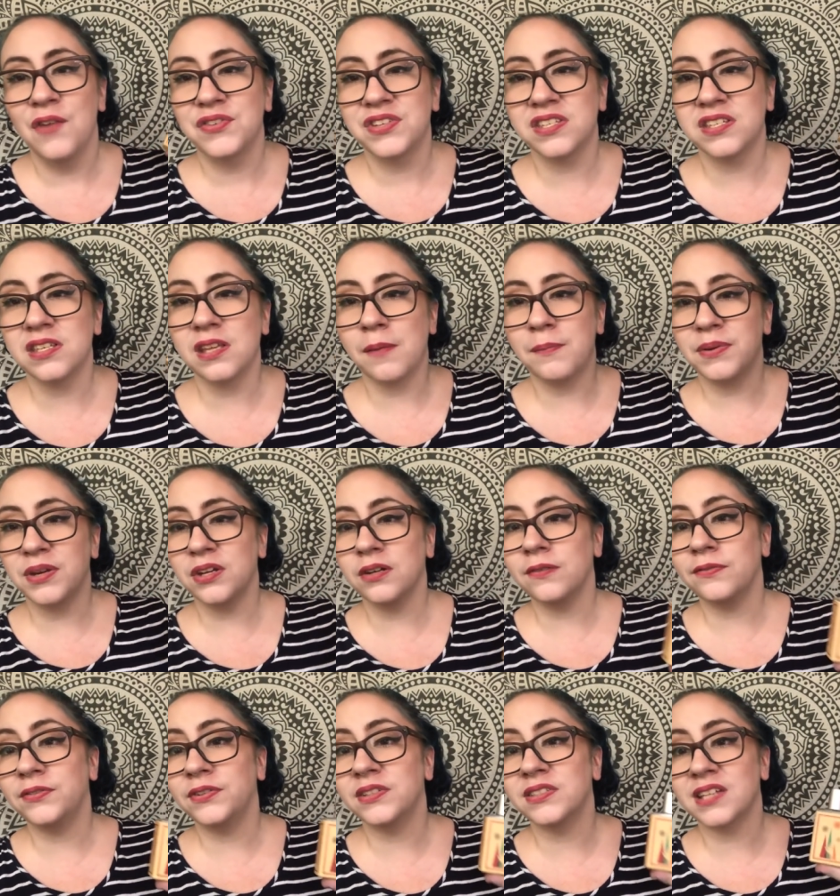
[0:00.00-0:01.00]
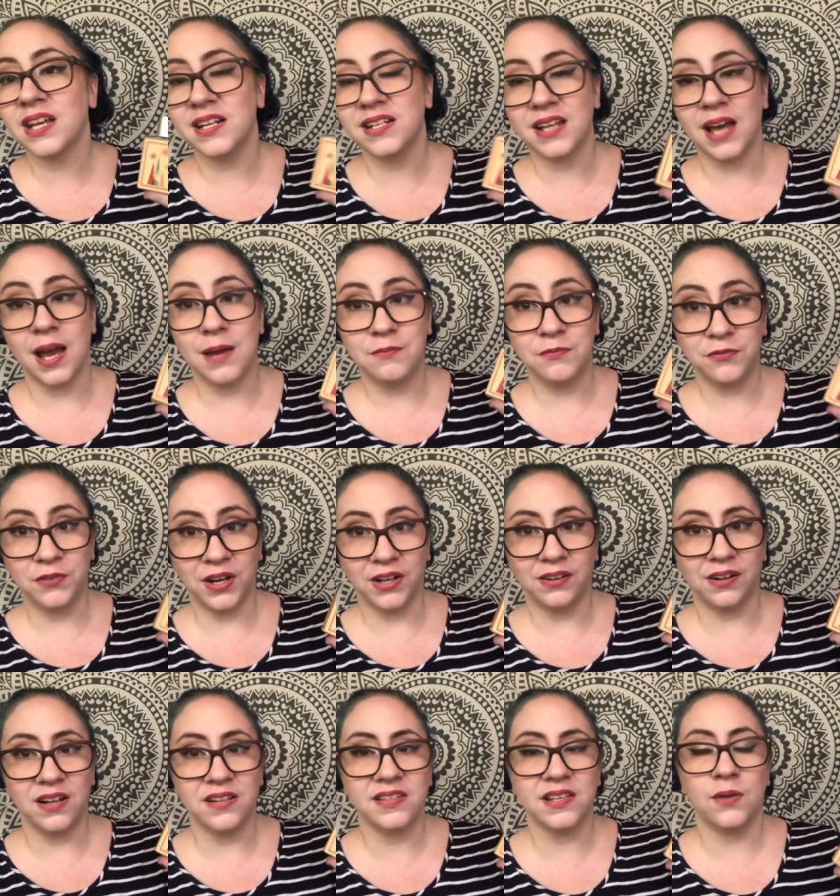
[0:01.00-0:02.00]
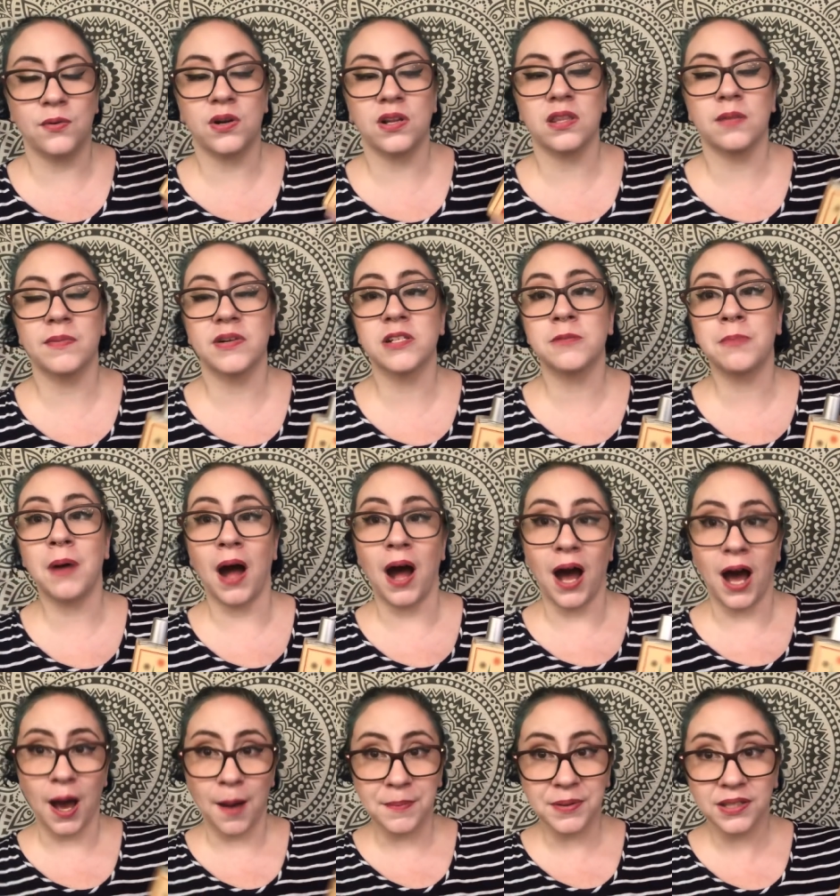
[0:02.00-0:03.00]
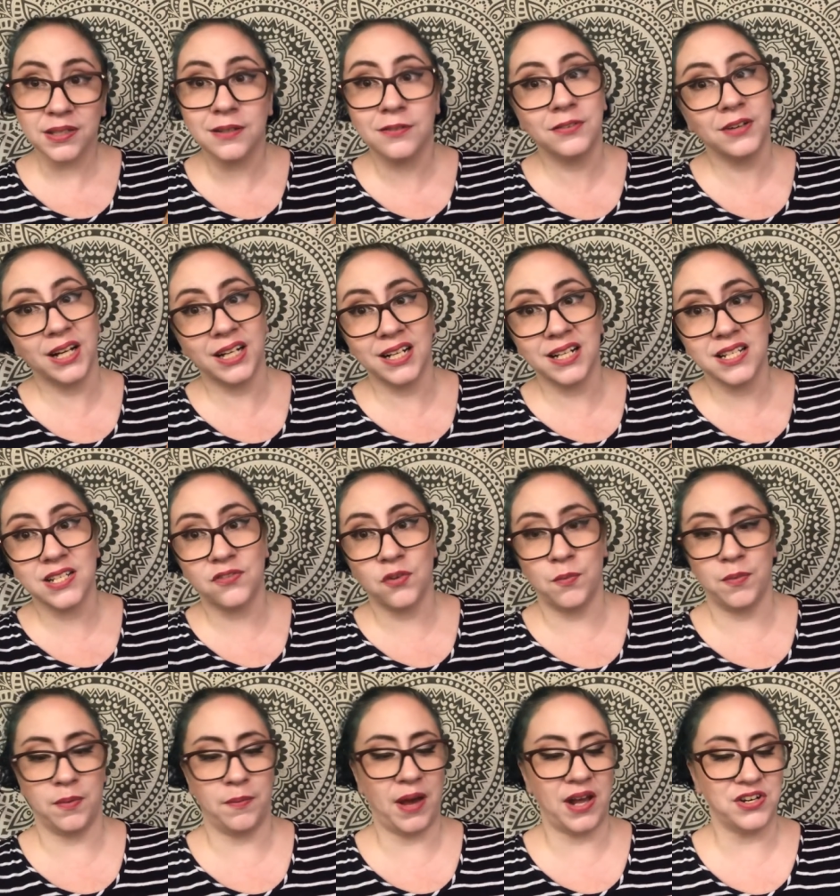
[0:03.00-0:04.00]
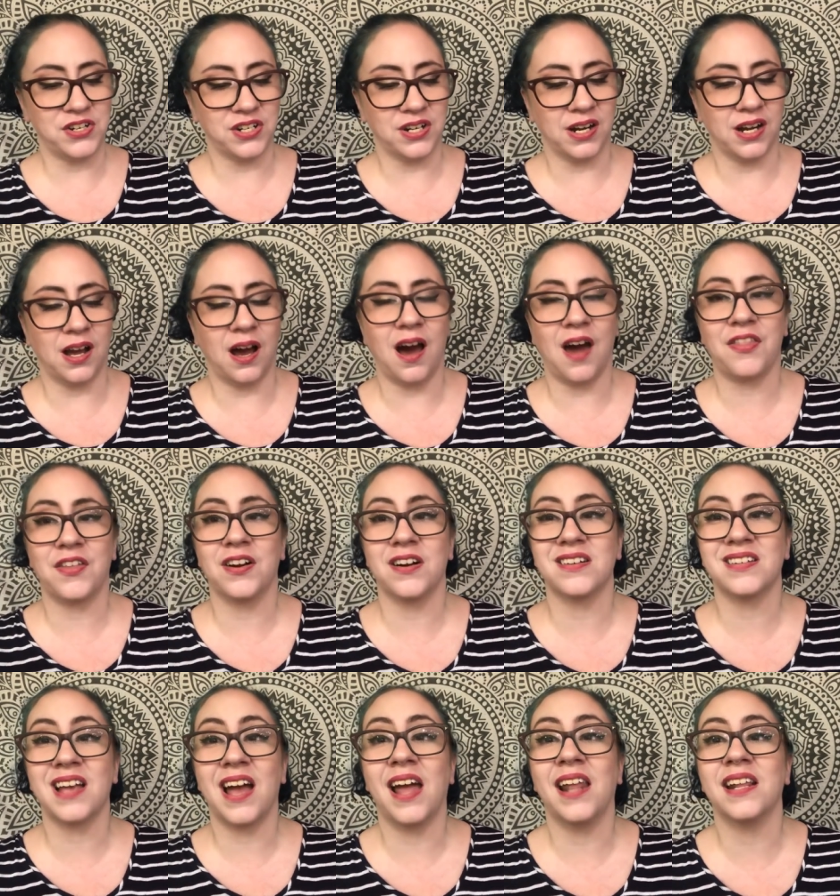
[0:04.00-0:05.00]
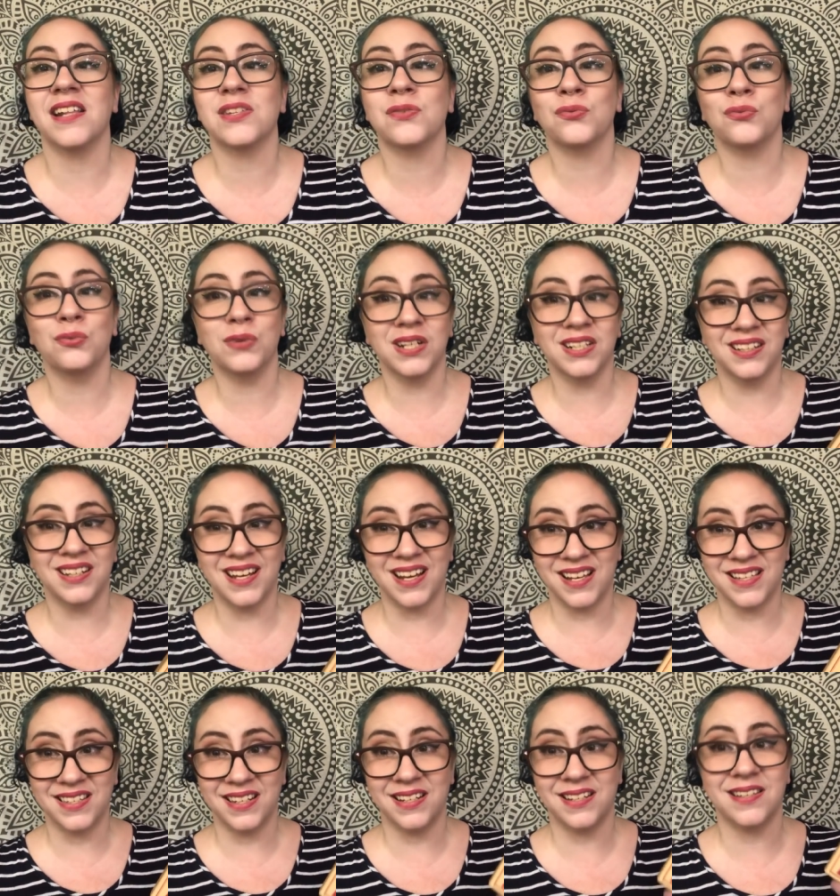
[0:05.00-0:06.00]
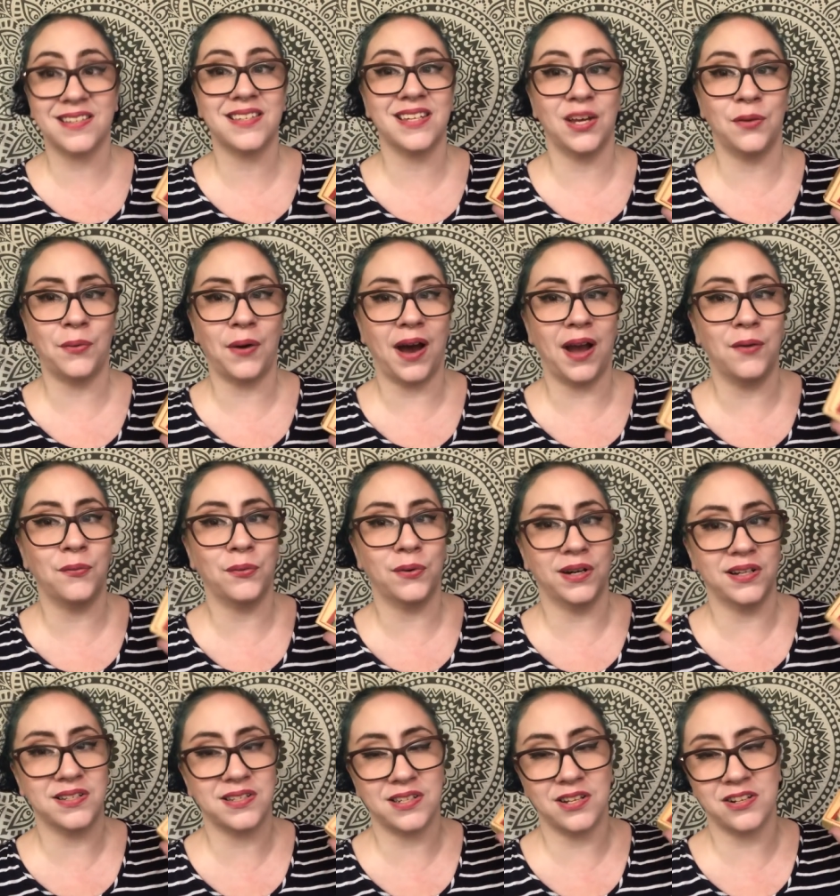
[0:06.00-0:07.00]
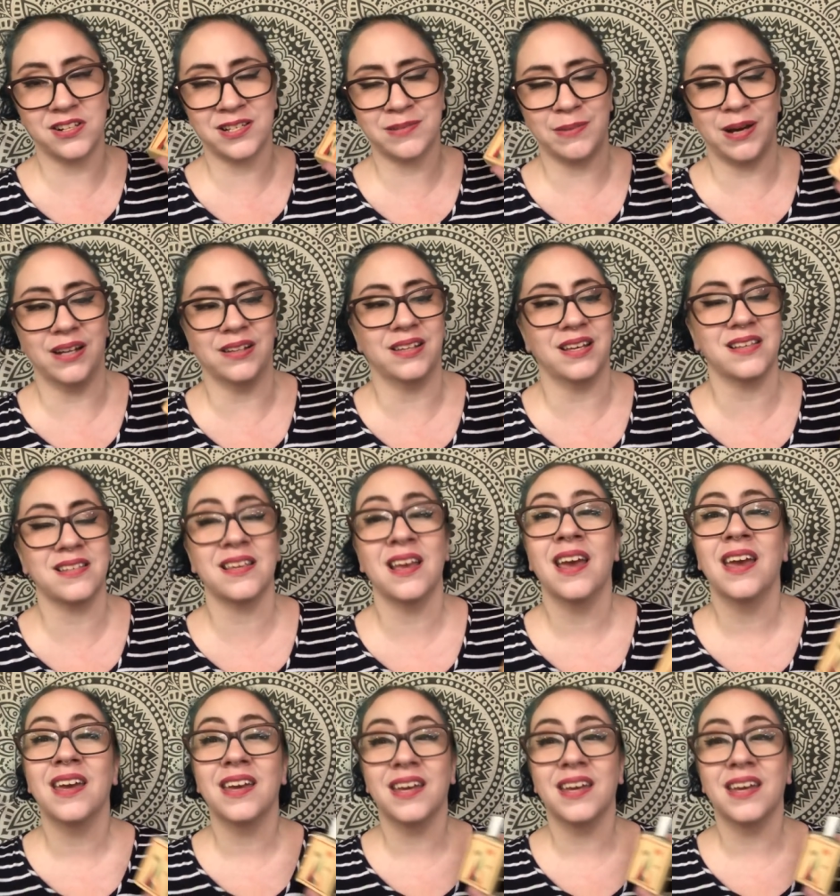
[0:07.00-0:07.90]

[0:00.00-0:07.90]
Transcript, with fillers: This is a beautiful daytime fragrance and one of the most popular fragrances from Imaginary Authors, and it's really easy to see why once you smell this.